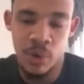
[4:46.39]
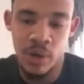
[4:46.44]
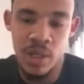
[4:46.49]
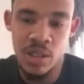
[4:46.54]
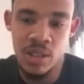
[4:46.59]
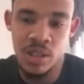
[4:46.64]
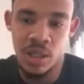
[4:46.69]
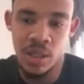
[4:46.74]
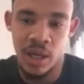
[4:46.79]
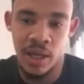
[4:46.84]

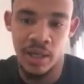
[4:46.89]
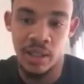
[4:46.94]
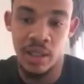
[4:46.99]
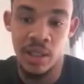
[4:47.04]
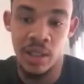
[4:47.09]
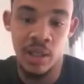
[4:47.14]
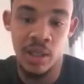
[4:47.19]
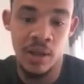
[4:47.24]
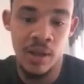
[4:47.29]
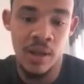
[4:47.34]
And he,
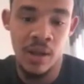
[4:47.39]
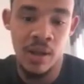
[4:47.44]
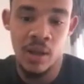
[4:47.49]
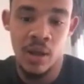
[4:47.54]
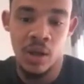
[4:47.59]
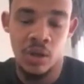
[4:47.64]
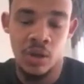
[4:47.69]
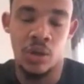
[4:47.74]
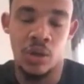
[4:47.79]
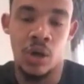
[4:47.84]

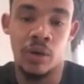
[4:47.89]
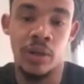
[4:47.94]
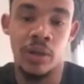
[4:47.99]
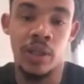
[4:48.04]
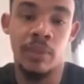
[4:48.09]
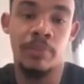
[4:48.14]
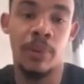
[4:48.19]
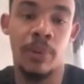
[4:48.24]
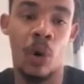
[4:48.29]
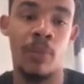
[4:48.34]
you know, he
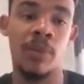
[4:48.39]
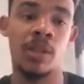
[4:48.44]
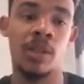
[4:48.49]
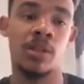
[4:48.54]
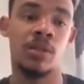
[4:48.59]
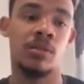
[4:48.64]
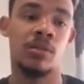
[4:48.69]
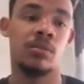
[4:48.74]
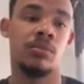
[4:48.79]
promised,